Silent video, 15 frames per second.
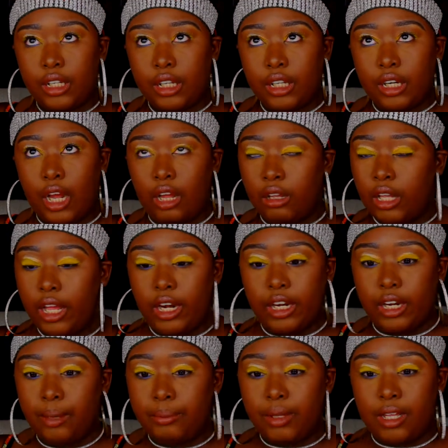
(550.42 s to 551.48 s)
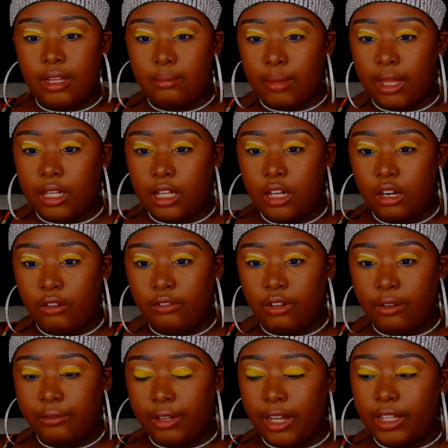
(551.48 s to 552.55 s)
and I'll cut it up and eat my keto
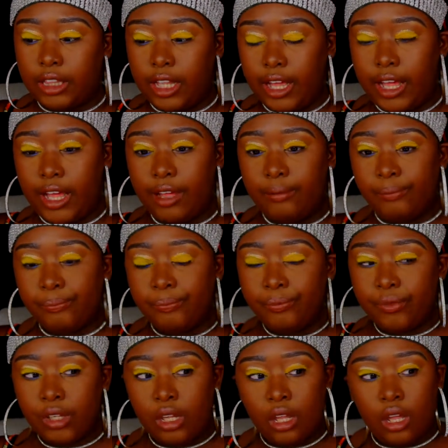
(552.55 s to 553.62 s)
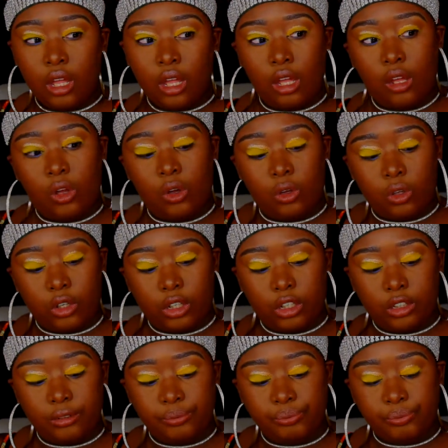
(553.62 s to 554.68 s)
fluff like that.
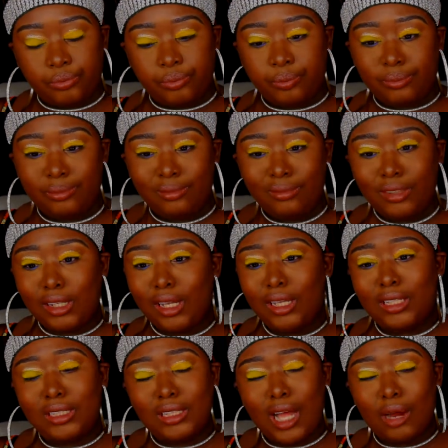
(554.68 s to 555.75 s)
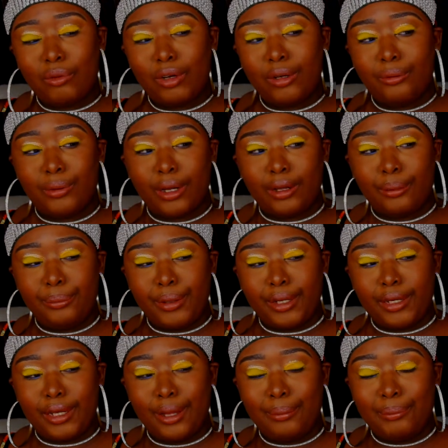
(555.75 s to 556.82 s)
Or it's not really
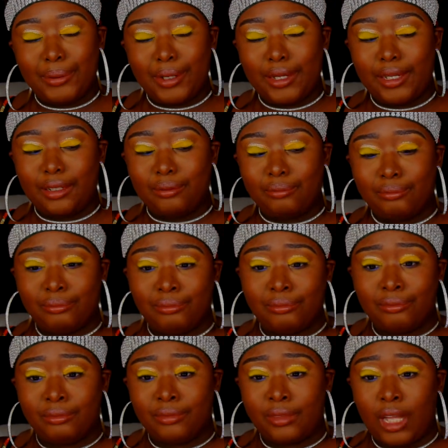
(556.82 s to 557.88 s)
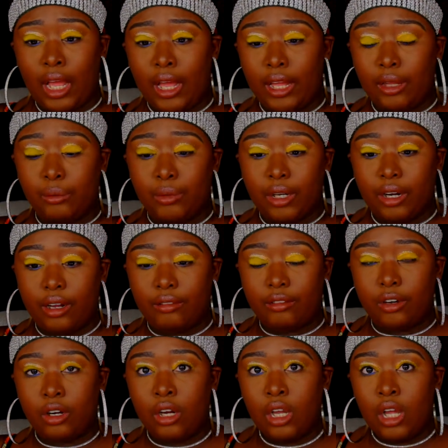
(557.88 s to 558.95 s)
recommended, but hey,
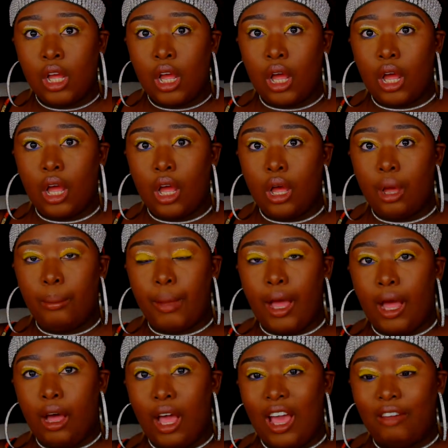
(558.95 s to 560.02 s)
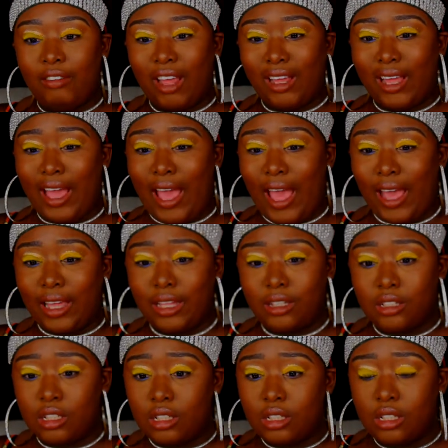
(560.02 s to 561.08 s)
whatever. I'll have like an
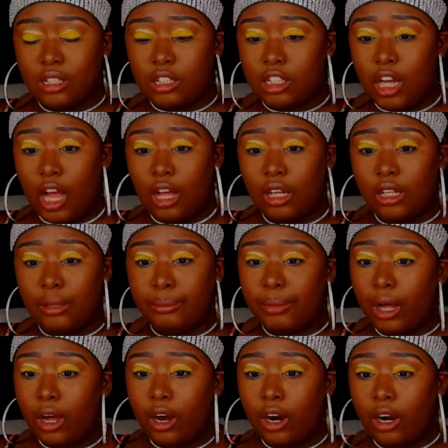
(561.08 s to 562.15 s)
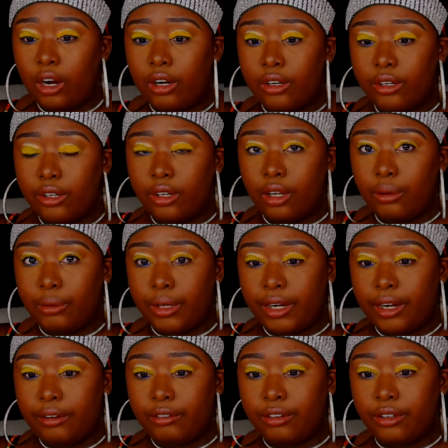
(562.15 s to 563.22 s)
Atkins chocolate bar or
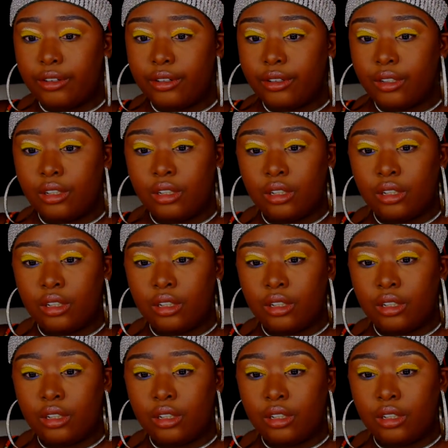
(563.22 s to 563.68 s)
whatever.